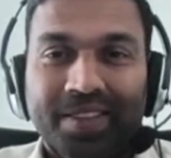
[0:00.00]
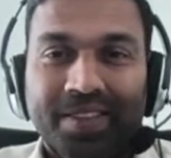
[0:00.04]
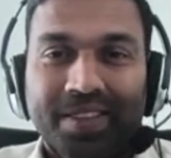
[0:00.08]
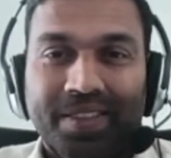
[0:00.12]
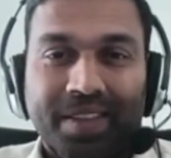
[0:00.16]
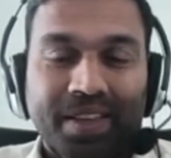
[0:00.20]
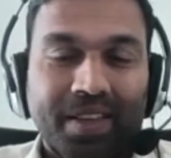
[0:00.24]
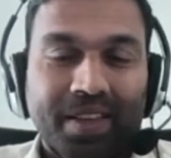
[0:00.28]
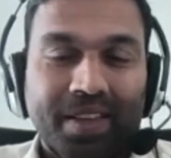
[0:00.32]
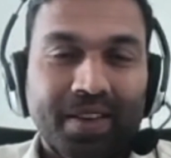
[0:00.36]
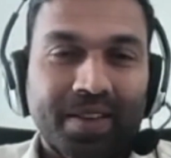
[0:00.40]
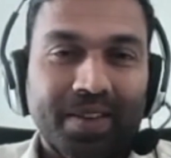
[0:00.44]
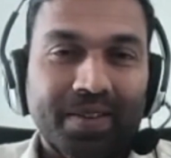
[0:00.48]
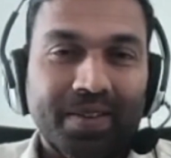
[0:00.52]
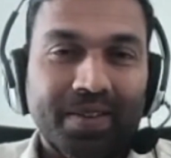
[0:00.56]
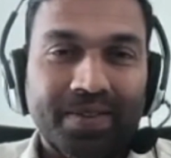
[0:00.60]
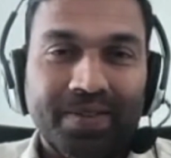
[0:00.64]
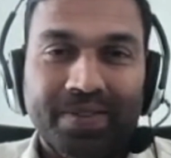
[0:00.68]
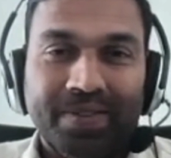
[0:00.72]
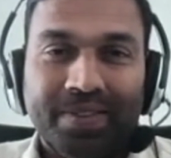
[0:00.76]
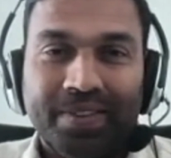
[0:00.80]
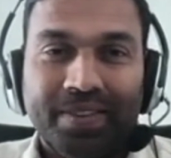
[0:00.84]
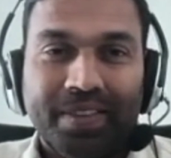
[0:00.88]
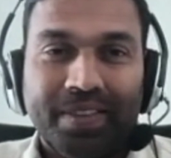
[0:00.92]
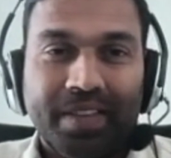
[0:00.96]

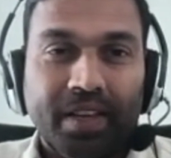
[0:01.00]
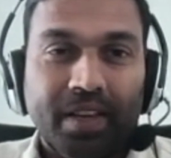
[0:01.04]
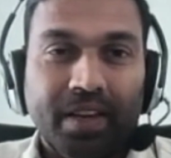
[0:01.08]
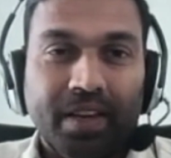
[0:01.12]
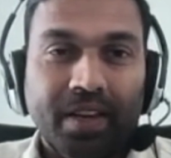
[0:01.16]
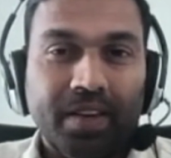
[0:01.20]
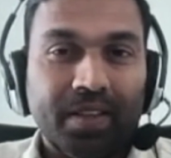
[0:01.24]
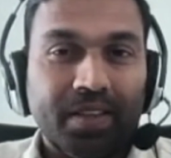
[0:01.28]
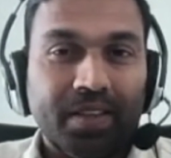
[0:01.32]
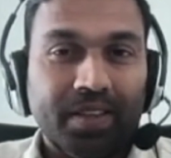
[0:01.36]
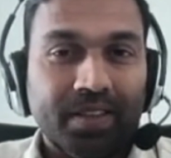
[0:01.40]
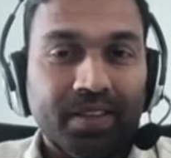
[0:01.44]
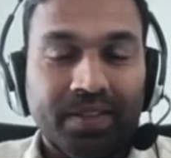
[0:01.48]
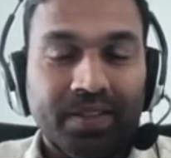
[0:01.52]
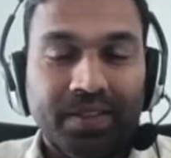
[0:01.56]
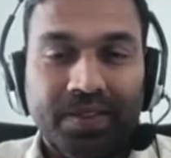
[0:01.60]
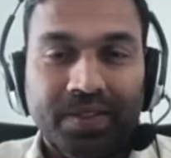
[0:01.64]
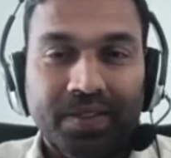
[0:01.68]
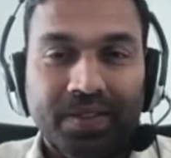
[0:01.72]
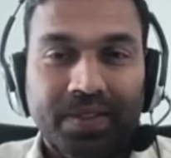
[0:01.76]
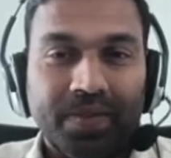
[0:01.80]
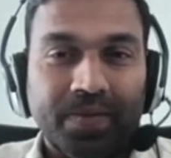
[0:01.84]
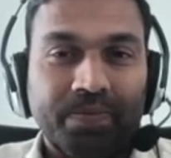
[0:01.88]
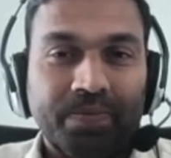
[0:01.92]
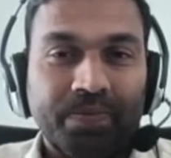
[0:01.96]
Then there are
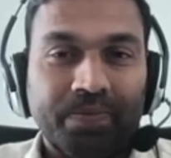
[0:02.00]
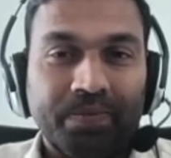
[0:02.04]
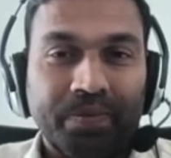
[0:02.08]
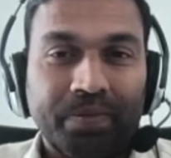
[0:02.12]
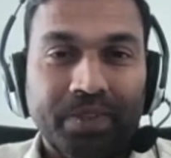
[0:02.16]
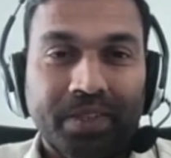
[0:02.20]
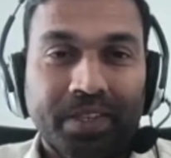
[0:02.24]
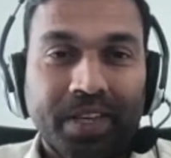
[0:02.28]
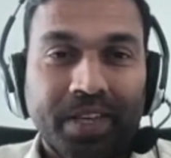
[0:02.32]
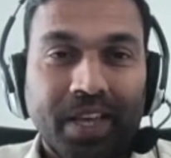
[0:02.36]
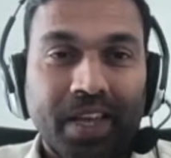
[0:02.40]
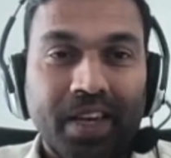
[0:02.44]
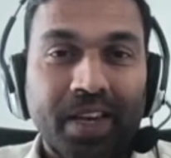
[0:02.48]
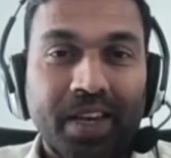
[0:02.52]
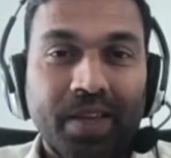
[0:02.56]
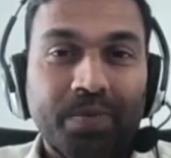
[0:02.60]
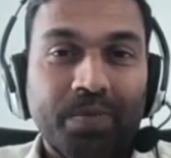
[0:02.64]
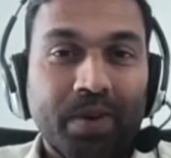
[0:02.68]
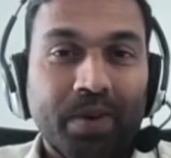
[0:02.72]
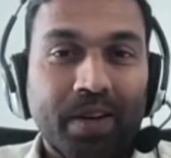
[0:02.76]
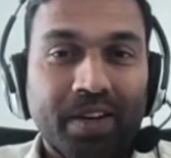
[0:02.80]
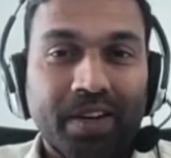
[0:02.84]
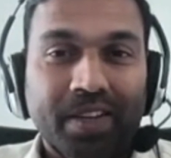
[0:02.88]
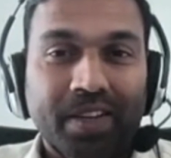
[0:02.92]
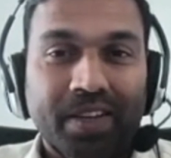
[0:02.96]
these tiny
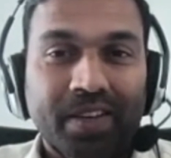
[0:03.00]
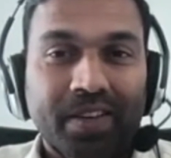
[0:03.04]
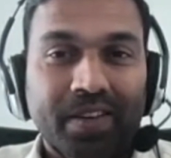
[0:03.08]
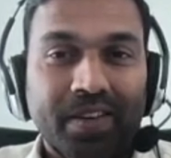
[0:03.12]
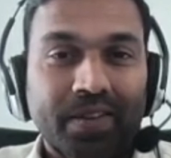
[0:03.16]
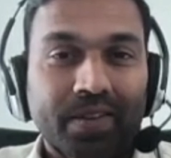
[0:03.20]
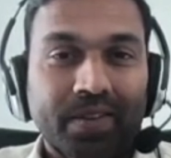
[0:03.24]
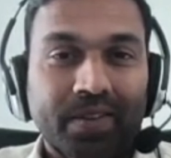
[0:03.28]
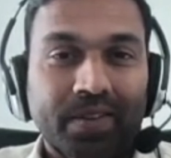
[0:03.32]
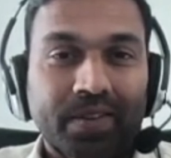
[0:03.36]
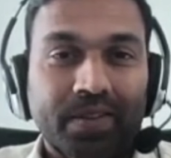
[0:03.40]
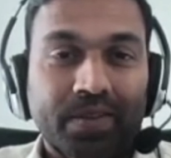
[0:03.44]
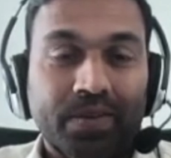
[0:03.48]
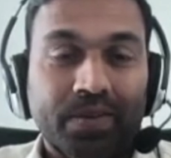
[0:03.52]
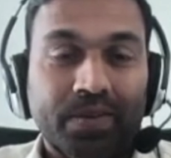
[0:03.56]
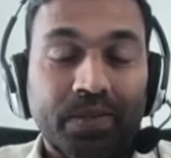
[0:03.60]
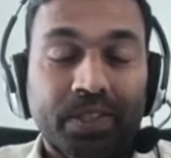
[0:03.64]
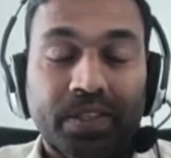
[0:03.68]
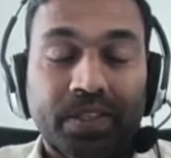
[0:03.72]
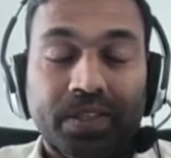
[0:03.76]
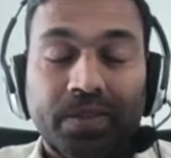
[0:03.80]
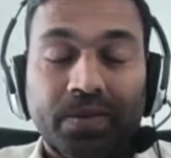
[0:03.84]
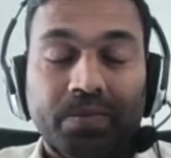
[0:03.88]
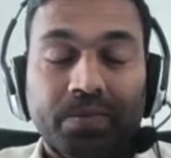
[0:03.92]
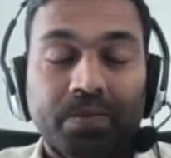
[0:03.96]
particles
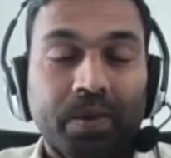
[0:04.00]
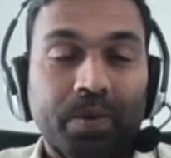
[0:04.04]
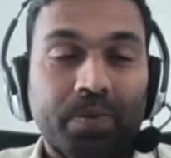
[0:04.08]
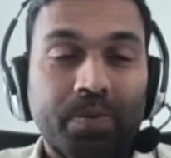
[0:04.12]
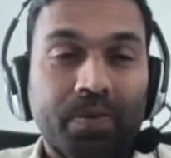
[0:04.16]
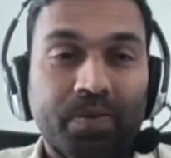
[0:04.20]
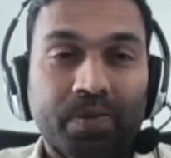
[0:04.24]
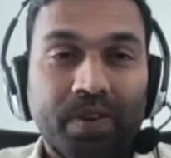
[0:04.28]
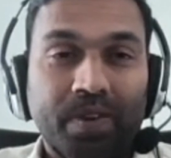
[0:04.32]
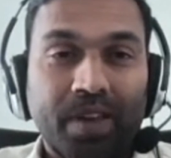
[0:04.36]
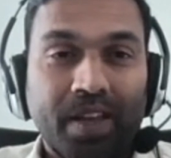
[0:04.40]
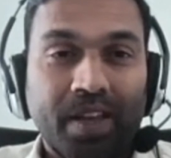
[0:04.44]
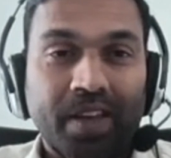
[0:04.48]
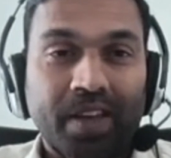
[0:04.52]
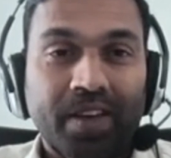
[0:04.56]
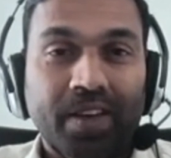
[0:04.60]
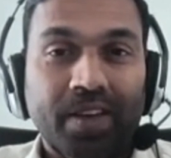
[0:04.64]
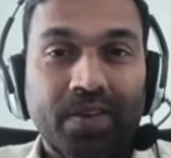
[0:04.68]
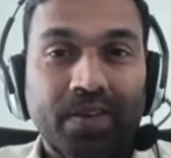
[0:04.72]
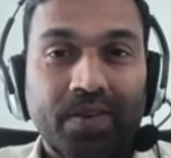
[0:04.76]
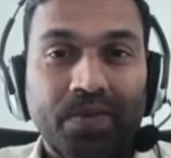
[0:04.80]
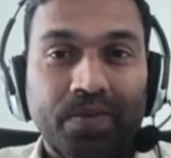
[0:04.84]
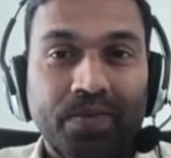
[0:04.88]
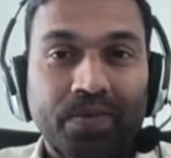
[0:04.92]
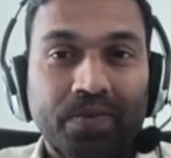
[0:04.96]
which may be flying
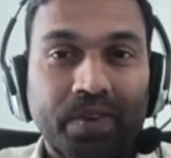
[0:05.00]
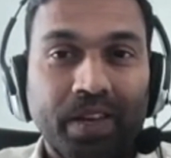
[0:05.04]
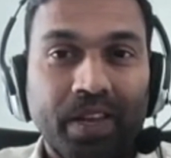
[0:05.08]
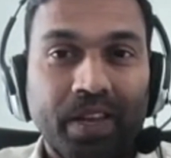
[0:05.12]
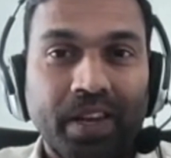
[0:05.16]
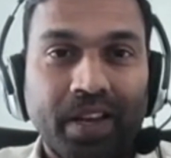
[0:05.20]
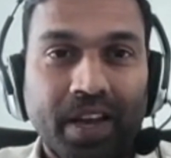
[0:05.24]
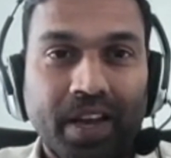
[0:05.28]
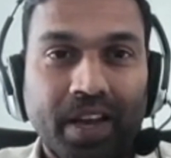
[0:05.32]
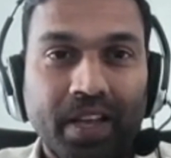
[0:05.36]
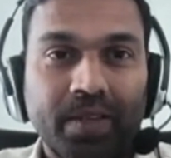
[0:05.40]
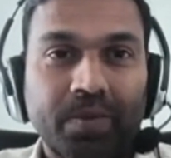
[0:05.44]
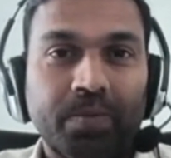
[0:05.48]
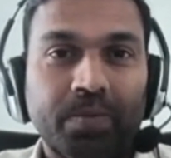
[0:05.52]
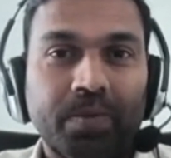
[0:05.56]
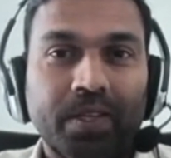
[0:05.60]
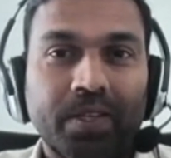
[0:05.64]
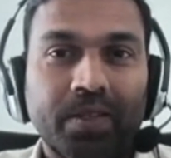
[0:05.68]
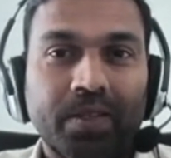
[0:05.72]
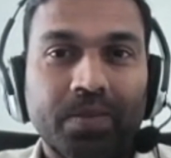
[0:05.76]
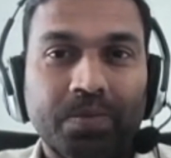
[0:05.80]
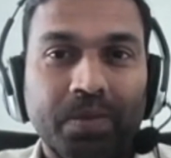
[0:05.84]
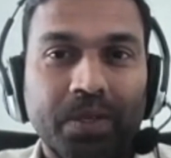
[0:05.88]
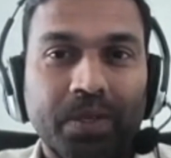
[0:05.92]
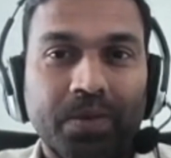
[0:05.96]
at very high
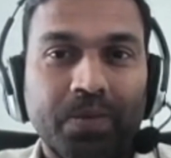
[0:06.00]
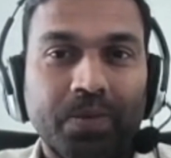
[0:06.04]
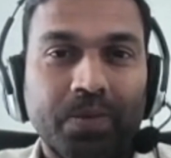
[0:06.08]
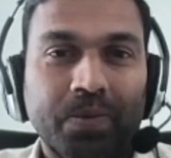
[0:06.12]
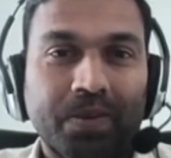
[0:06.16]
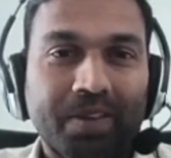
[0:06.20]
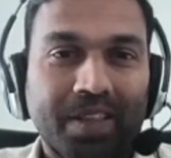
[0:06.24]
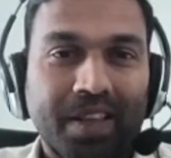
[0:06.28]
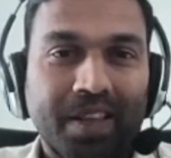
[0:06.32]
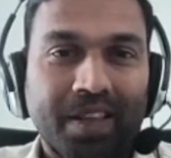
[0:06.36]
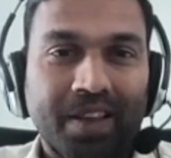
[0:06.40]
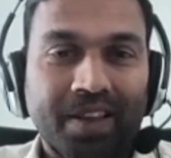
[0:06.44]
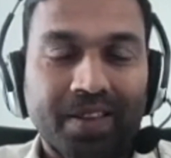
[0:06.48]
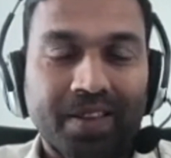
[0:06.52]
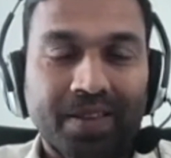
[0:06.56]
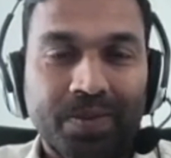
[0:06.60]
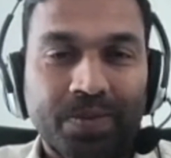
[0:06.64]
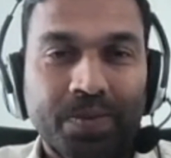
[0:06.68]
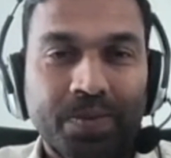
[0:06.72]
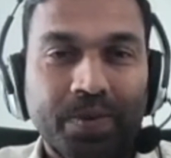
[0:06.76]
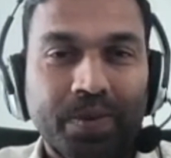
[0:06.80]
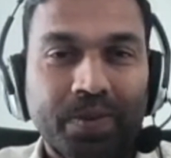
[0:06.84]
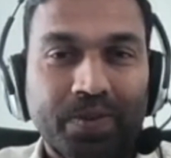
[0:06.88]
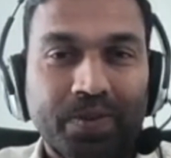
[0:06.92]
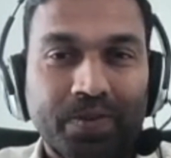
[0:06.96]
speeds, much more than the
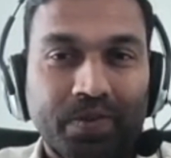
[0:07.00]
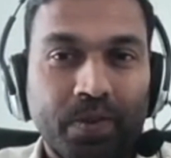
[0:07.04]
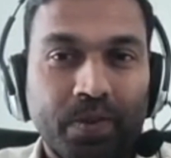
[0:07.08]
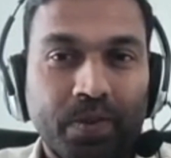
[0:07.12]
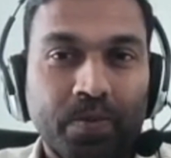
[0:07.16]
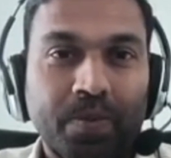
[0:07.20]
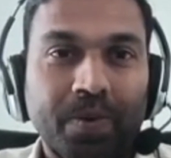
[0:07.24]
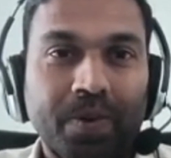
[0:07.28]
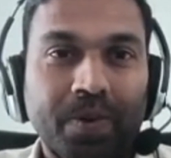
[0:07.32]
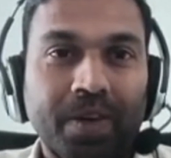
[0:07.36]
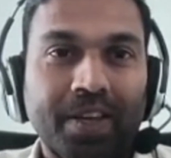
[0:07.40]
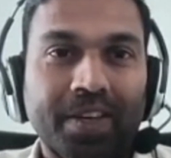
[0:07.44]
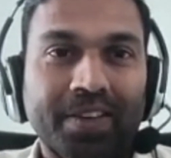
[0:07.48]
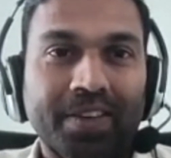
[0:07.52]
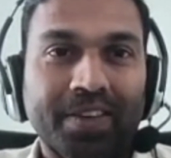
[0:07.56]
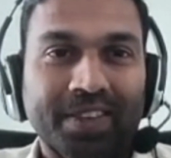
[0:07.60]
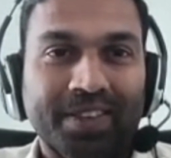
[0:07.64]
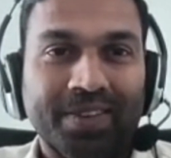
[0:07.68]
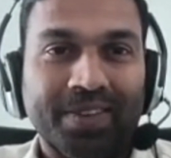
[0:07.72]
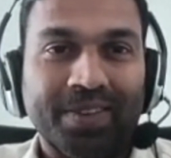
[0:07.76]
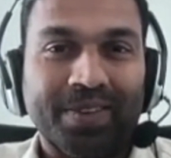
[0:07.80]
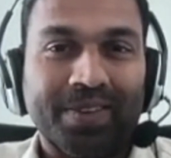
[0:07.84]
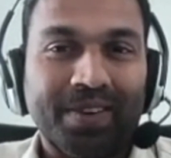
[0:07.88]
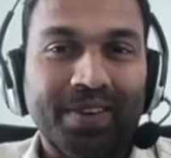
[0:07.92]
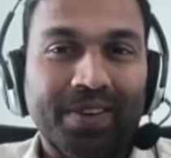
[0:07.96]
speeds of a bullet,
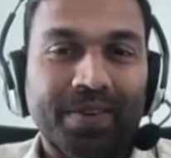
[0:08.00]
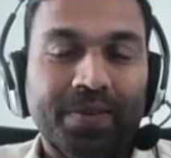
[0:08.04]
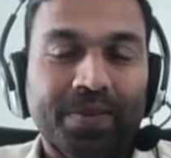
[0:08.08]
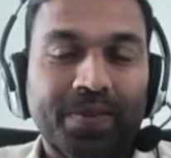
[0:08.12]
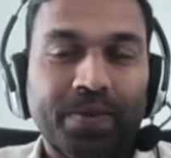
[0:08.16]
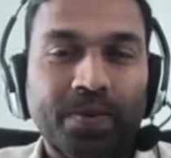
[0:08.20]
right?